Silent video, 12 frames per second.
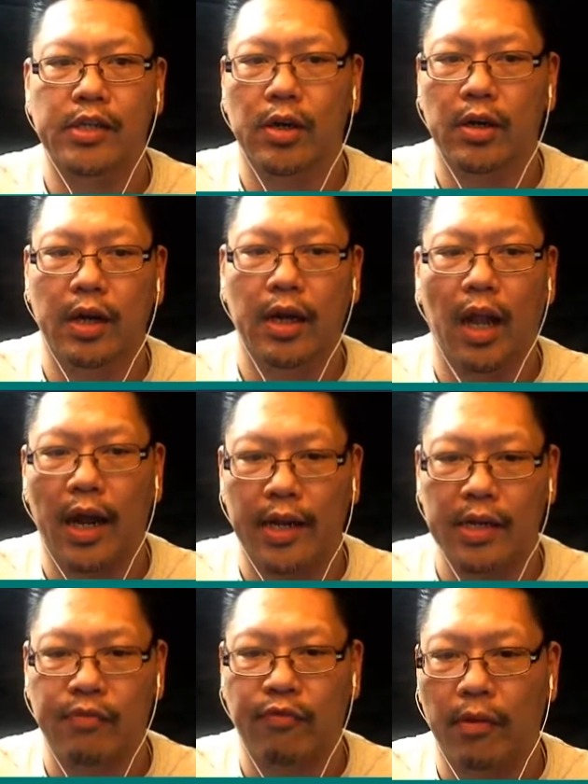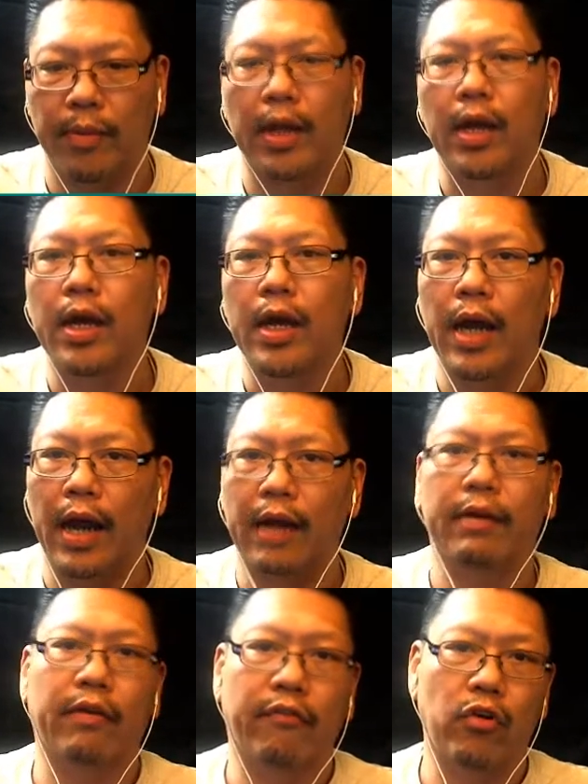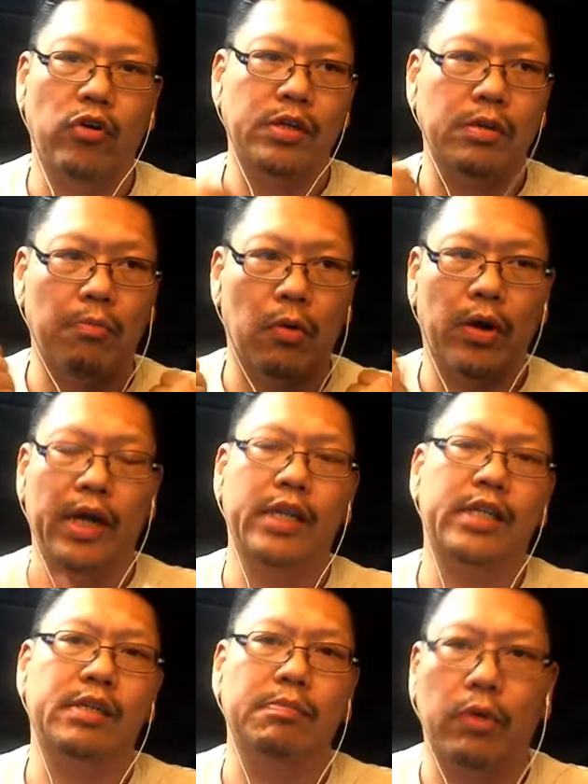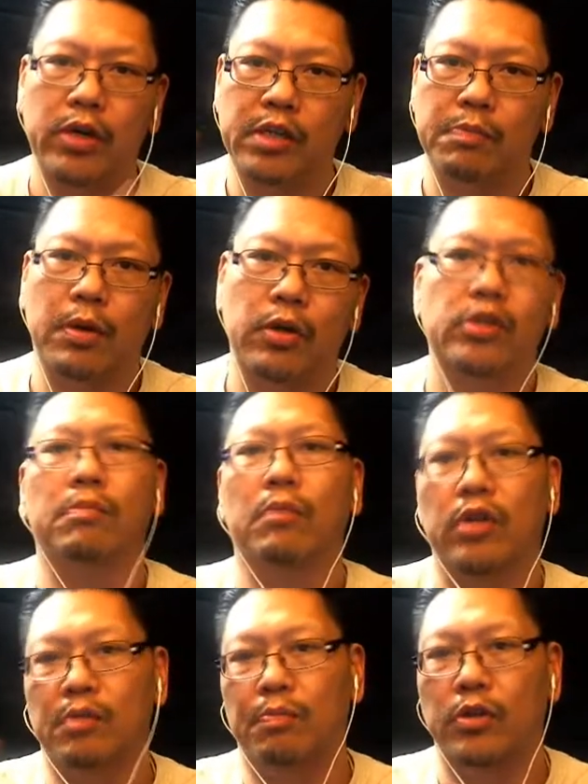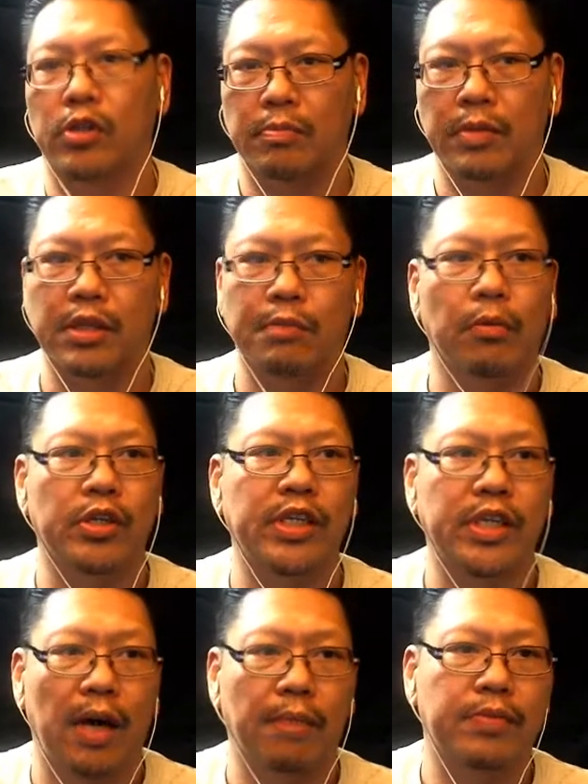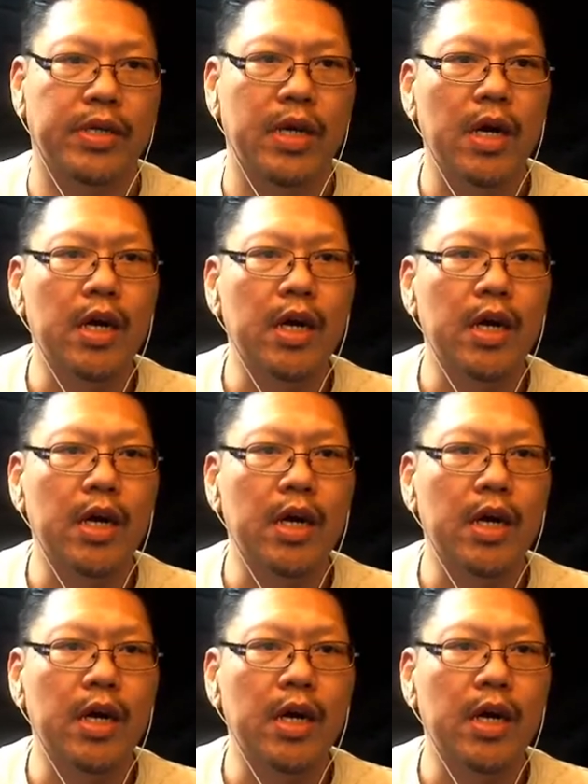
You're going to get a lot of hits from it, and of course, more hits, more exposure. More exposure means more subs.